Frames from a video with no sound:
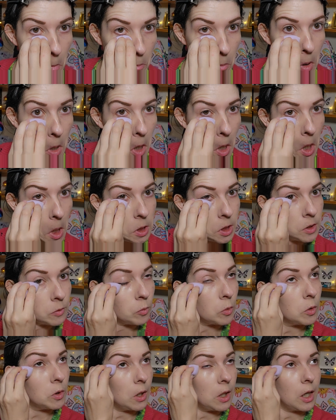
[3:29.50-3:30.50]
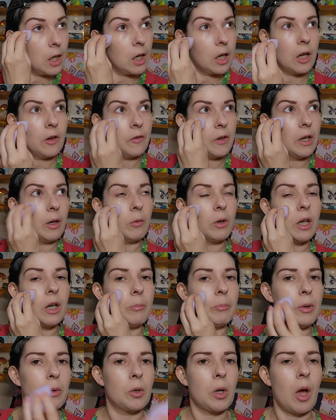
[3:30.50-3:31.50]
But I just want like, I think I'm going to
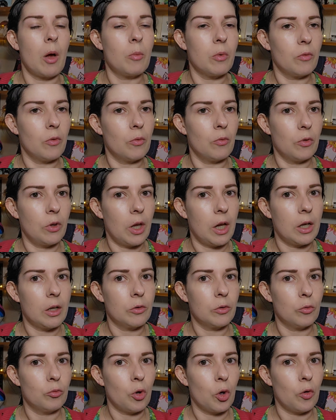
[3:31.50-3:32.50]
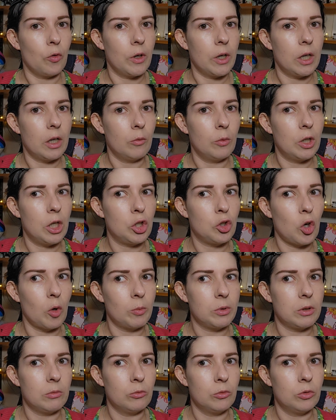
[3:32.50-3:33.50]
build it up with like the rockery. We did
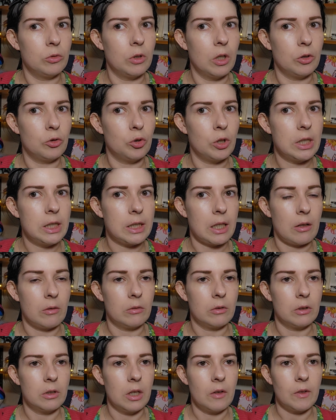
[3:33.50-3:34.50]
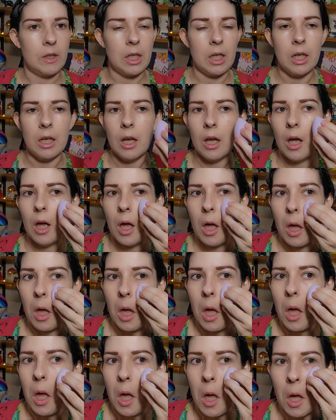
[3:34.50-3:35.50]
chop some trees down the other day.
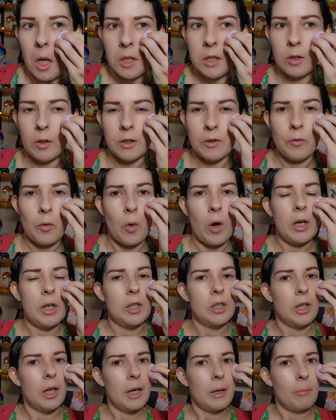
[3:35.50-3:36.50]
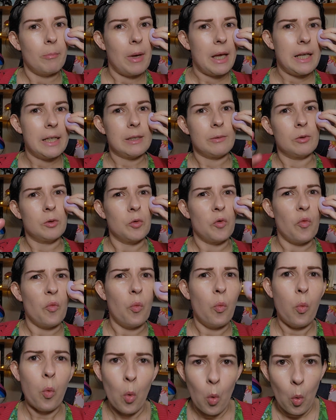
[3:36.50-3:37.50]
So I thought I could like make some sort of
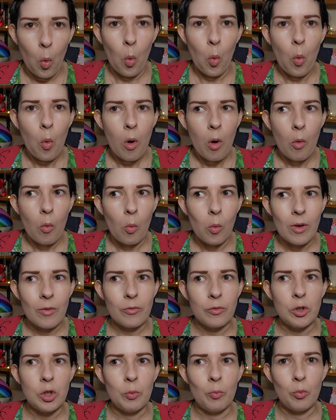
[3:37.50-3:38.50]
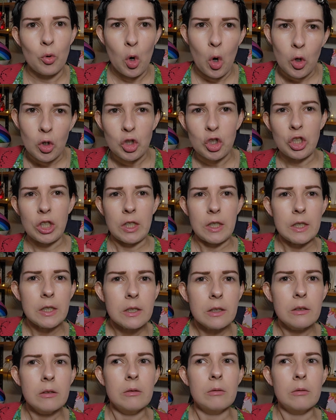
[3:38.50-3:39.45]
wall with the branches.